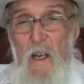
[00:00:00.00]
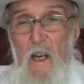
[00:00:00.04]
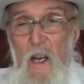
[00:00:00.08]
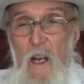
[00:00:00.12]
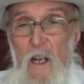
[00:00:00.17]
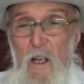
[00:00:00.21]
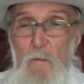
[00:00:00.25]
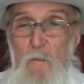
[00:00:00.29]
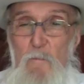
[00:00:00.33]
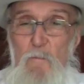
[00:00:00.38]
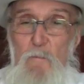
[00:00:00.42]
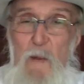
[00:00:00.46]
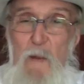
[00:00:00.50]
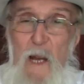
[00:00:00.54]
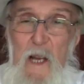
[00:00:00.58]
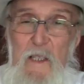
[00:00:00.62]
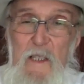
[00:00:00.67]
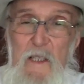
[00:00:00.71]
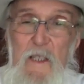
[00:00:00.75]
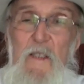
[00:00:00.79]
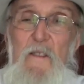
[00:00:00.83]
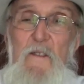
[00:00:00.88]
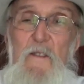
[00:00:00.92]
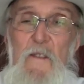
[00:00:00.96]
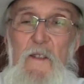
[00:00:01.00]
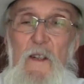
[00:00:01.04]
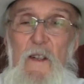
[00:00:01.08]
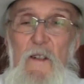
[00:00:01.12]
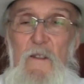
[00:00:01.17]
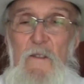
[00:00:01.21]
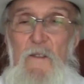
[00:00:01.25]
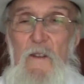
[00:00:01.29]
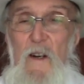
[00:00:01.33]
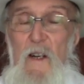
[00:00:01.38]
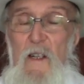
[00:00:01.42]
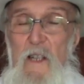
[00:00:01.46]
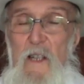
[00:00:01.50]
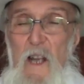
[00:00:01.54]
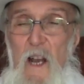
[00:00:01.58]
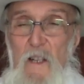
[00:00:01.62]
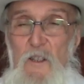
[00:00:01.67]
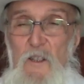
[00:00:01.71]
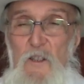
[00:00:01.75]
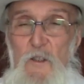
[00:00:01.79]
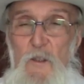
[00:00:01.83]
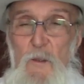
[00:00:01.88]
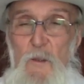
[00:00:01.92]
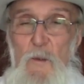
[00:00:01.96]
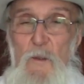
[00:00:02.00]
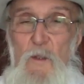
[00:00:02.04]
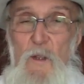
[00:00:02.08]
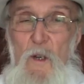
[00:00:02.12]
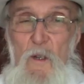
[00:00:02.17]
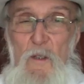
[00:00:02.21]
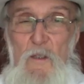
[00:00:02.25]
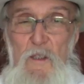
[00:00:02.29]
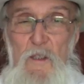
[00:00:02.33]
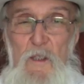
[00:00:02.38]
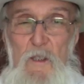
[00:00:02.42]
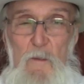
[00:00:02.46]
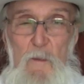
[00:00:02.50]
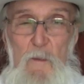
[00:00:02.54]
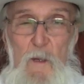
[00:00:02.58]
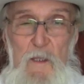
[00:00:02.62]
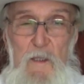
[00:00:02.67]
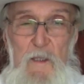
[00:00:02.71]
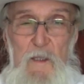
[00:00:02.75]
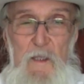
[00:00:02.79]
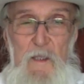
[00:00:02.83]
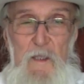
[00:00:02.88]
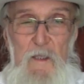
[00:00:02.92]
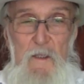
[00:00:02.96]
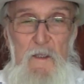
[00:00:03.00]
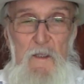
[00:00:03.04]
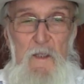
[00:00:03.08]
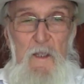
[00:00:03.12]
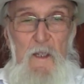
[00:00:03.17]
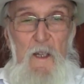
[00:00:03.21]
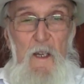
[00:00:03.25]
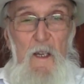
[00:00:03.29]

and massive financial consequences.